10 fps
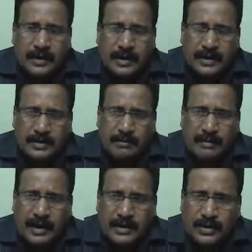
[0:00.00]
Actually
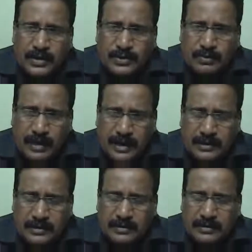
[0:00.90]
minus
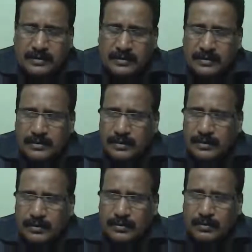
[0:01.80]
1
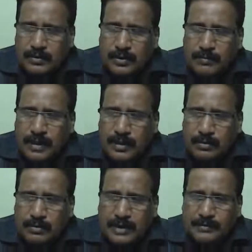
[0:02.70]
to the power
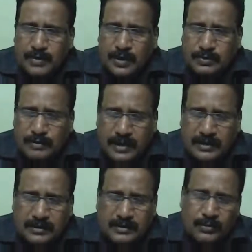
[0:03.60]
1 plus
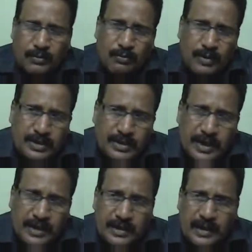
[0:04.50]
1 with
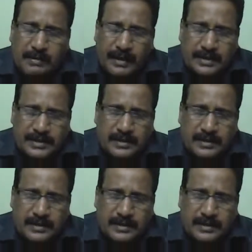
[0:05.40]
that element